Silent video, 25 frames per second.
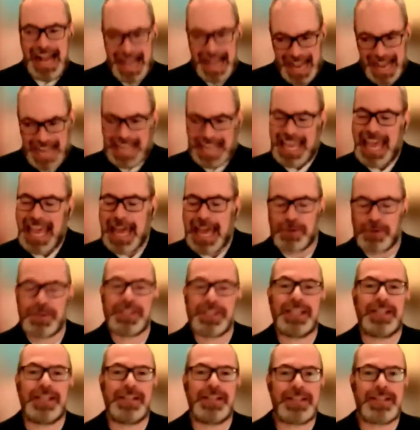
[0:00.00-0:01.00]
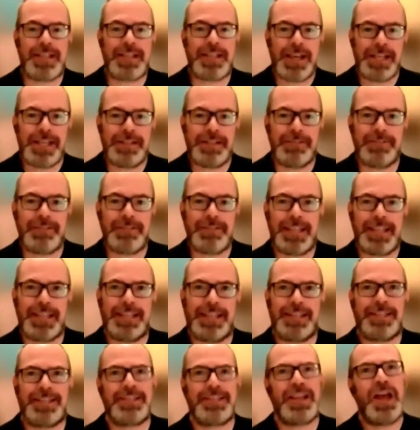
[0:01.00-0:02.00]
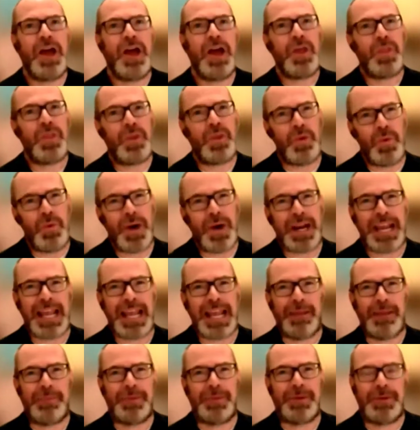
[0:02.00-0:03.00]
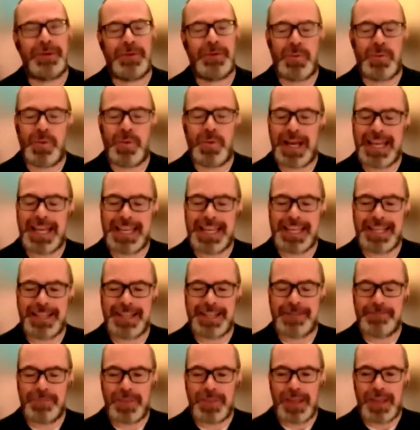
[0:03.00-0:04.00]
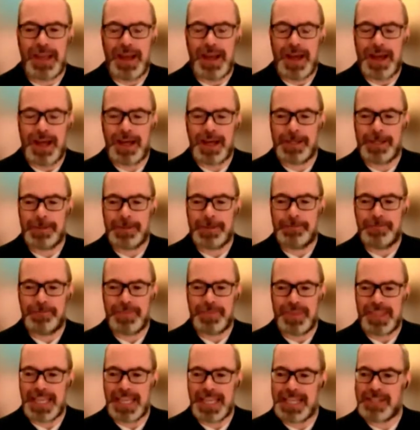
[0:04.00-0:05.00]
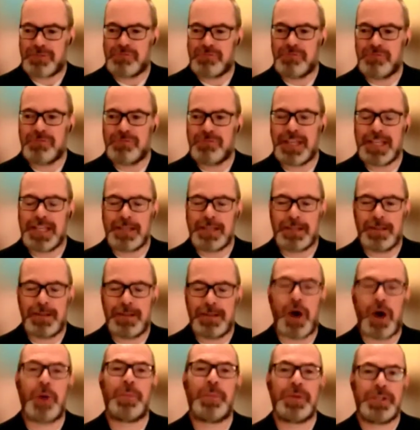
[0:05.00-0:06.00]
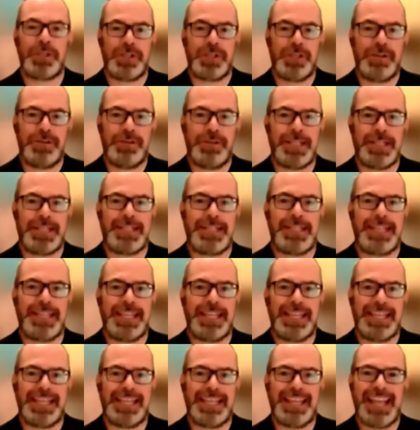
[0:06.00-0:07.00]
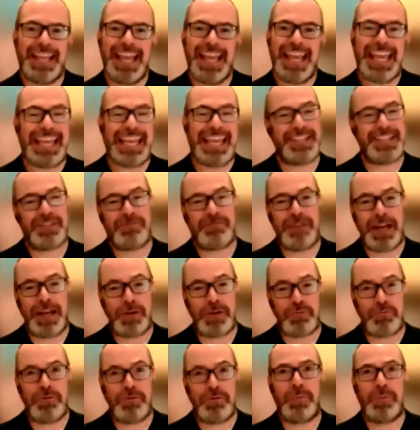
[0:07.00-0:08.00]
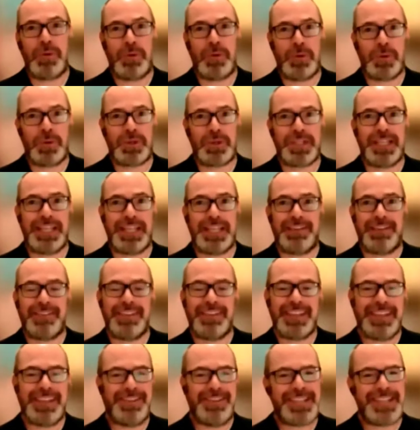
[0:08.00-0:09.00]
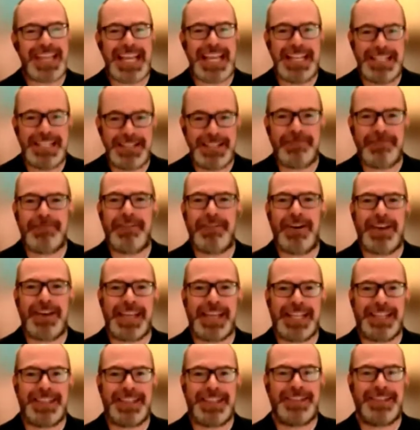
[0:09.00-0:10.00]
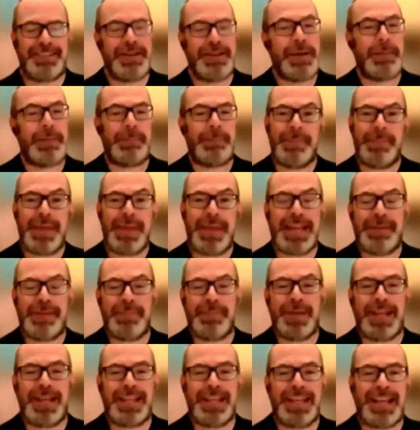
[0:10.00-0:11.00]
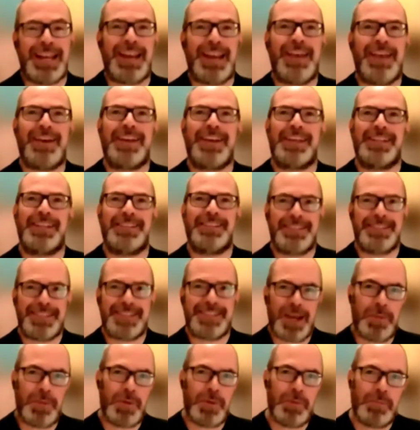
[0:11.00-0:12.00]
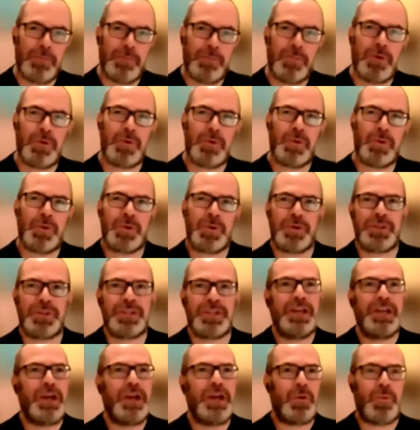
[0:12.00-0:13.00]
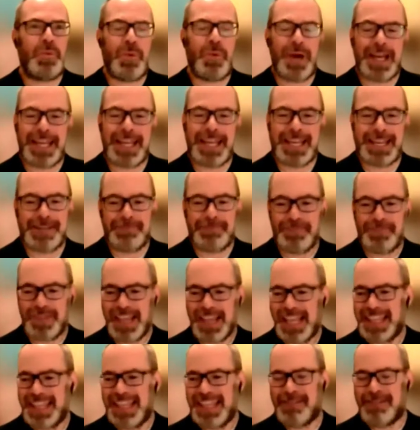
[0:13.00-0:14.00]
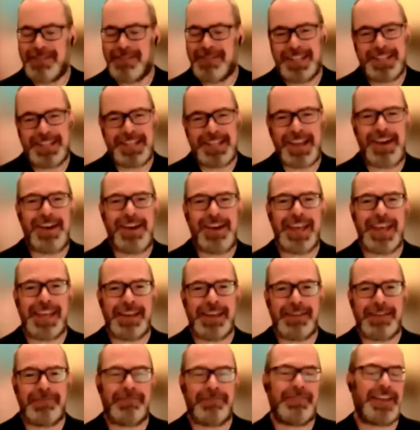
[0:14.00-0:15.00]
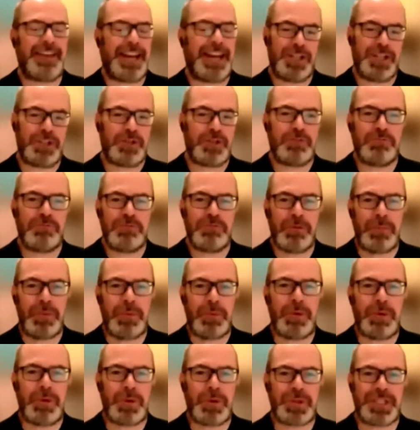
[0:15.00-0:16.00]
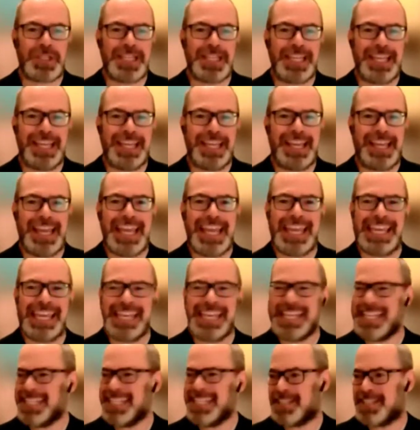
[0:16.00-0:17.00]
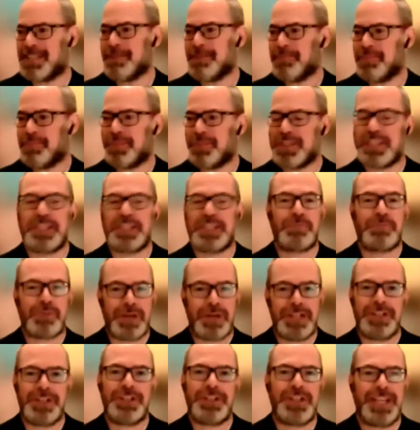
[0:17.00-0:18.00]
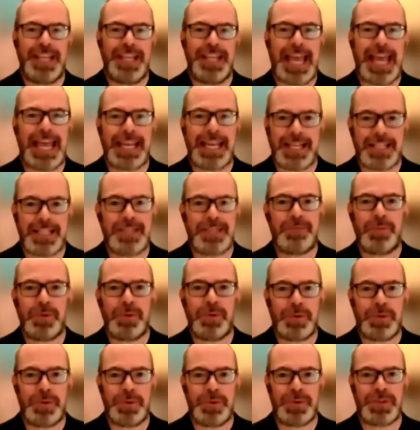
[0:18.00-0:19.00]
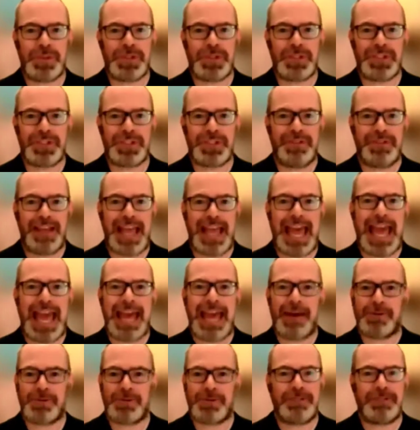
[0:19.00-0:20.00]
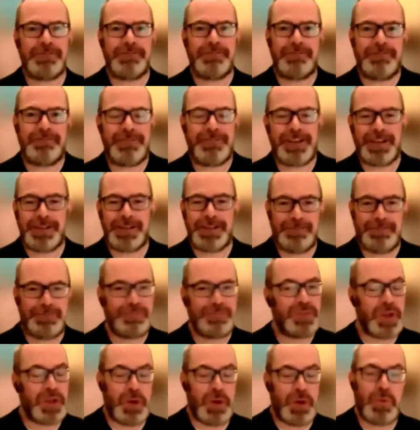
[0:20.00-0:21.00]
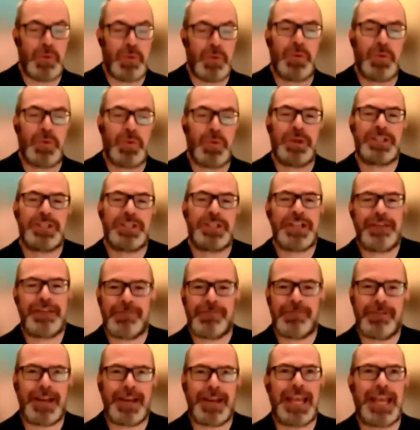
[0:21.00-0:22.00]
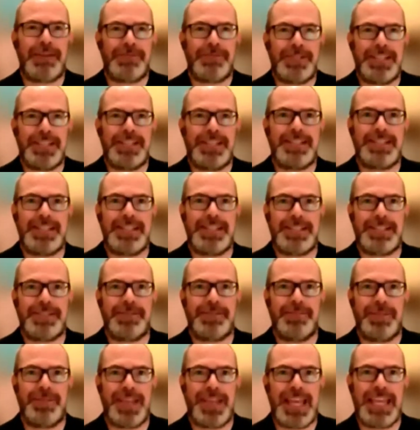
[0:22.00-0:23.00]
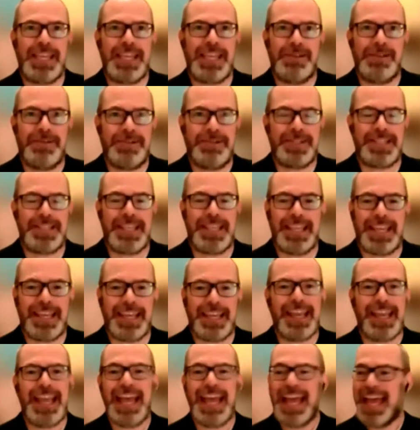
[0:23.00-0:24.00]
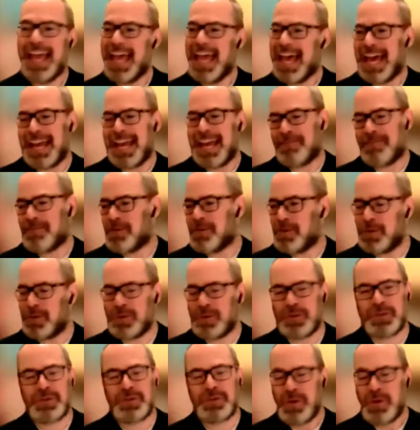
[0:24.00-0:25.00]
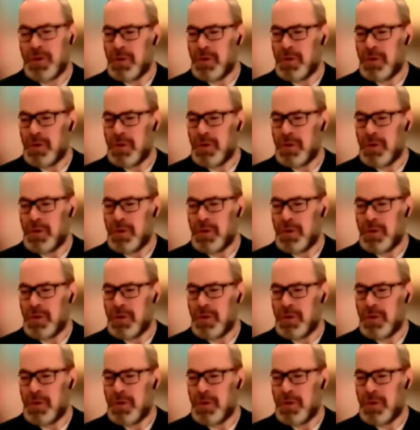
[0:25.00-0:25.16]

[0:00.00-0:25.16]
accounting side of things. The one element where there's real opportunity is around reporting. You tend to find that many clients come on board where their entire financial reporting is spreadsheet exports out of whichever accounting system they're using. And of course,